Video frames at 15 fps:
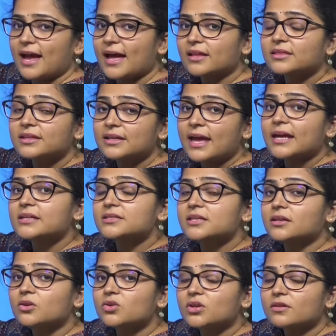and the
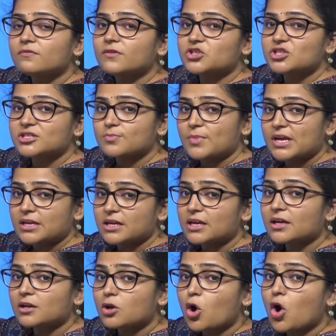executive, which is
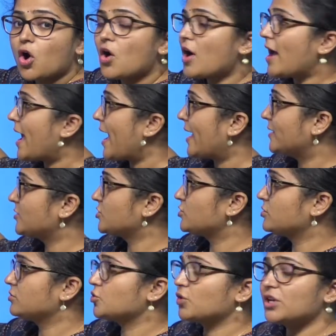making law, and
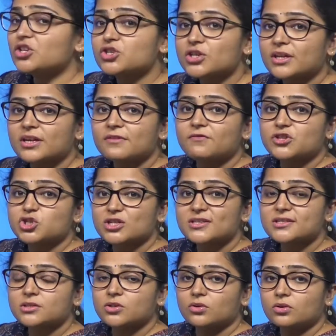judiciary, which
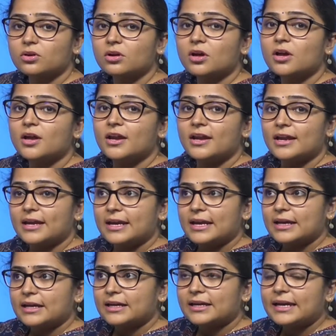is
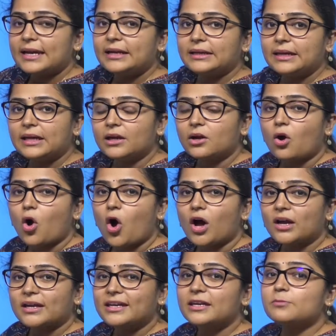creating
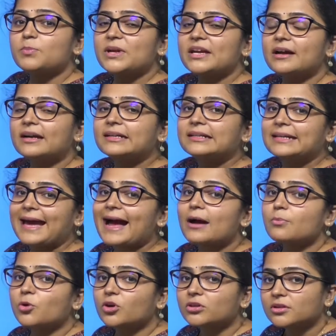or keeping a
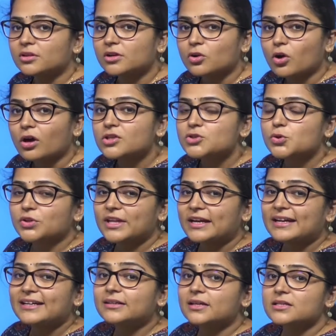tab on the law so
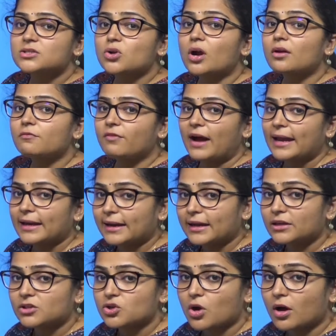that it does not
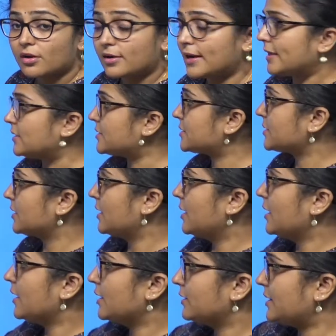violate your rights.
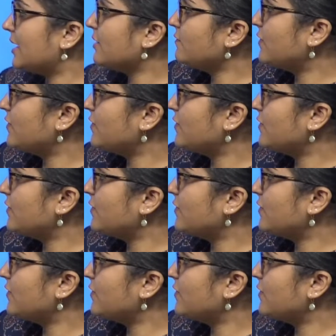Then